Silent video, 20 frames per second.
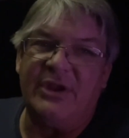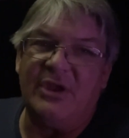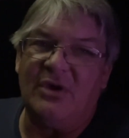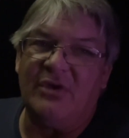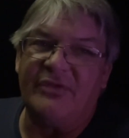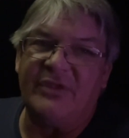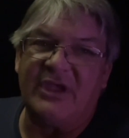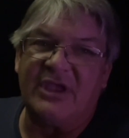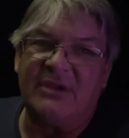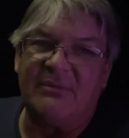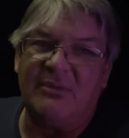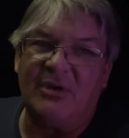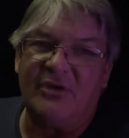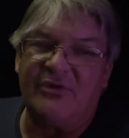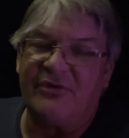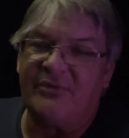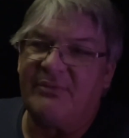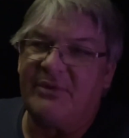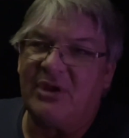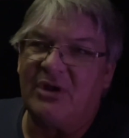knows that
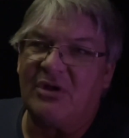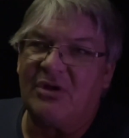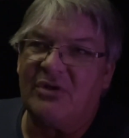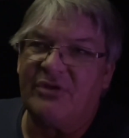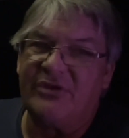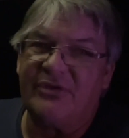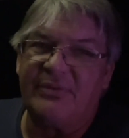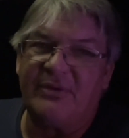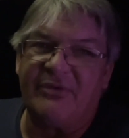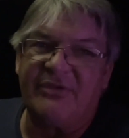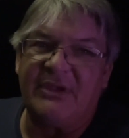commercial vehicles, you're supposed